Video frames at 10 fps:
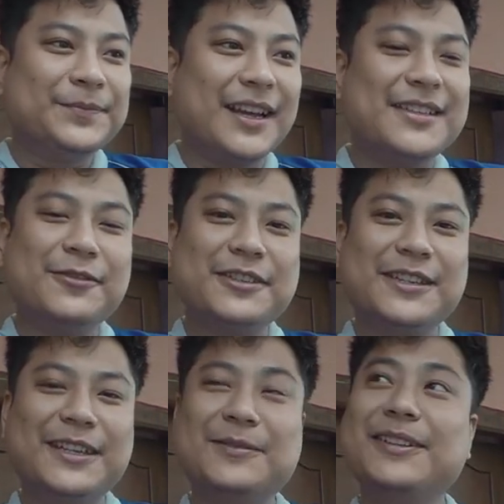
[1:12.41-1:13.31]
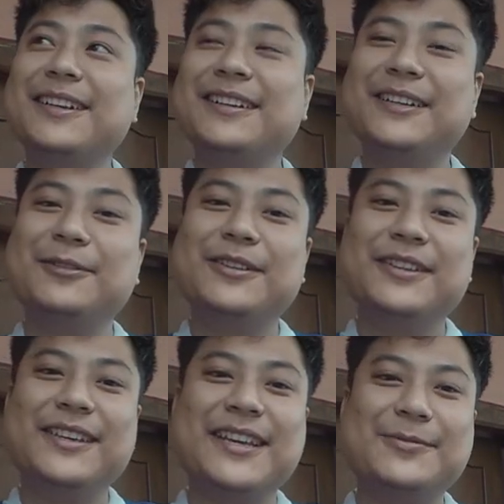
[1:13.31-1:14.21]
Asif was telling me that
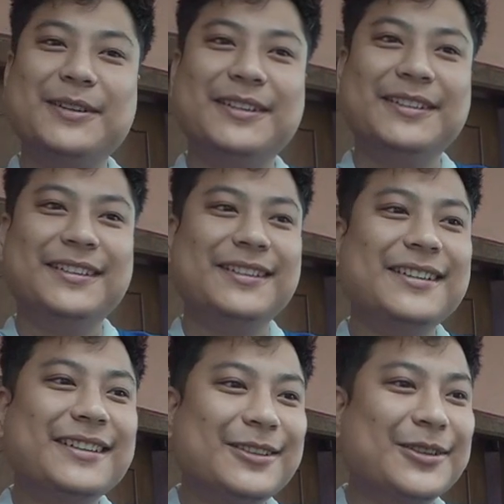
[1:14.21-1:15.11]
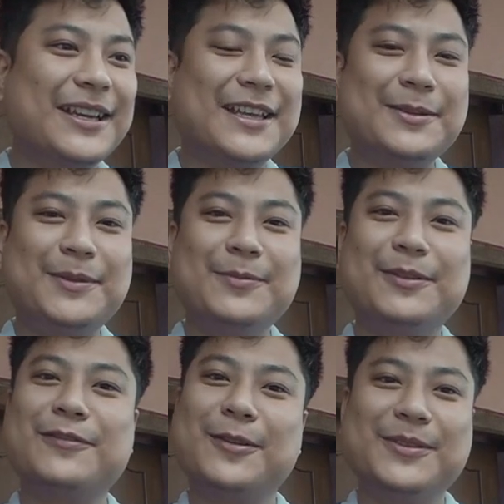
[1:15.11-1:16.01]
he has been looking at the
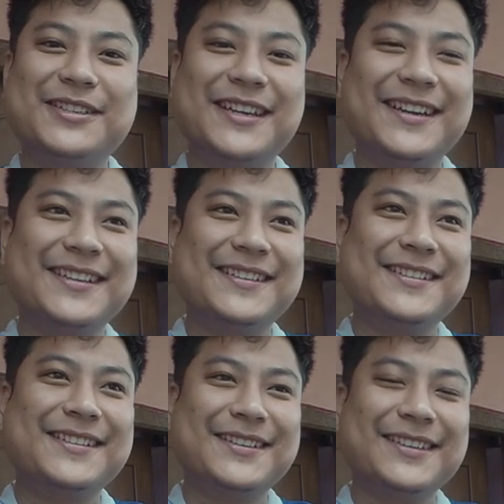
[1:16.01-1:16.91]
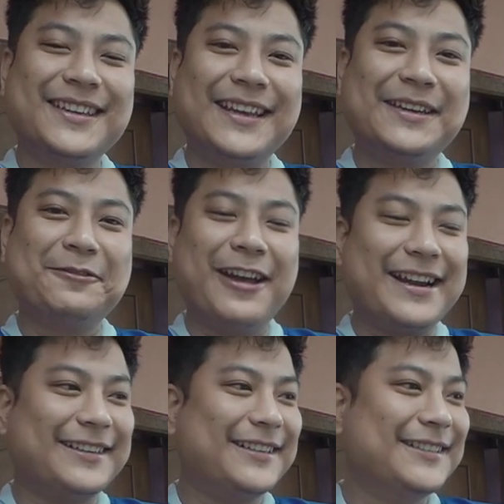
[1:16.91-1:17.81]
people from his terrace getting whacked.